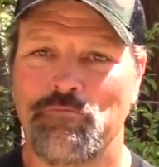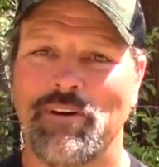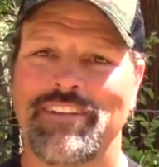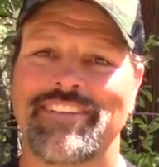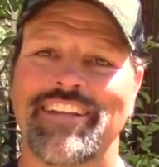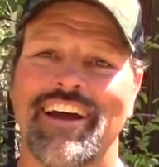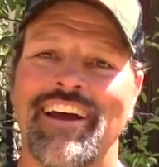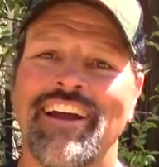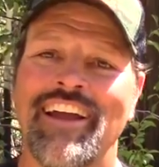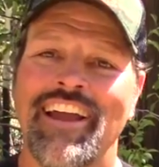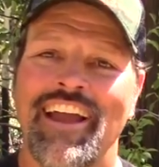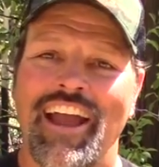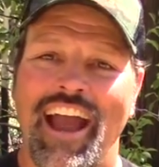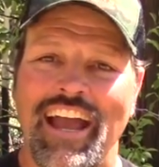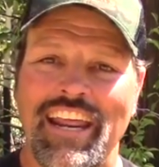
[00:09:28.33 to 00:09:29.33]
But uh,
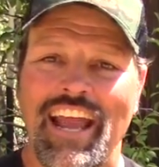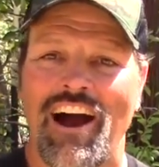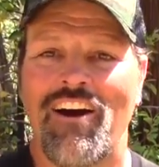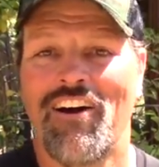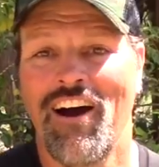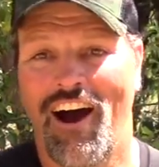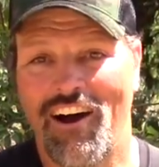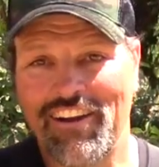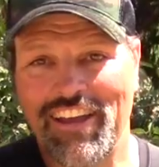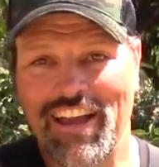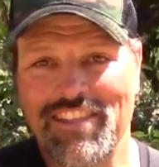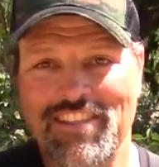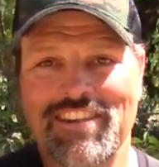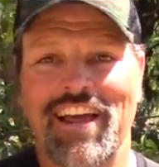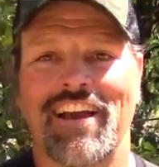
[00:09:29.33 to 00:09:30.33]
anyhow, I'll
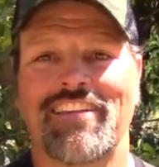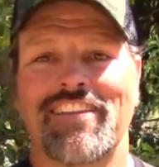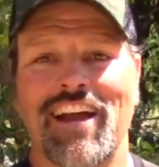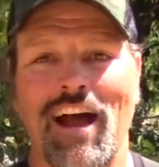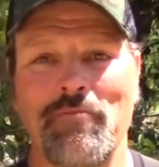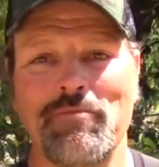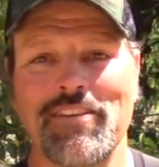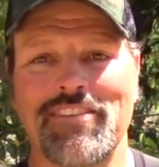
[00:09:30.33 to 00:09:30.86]
catch you next time.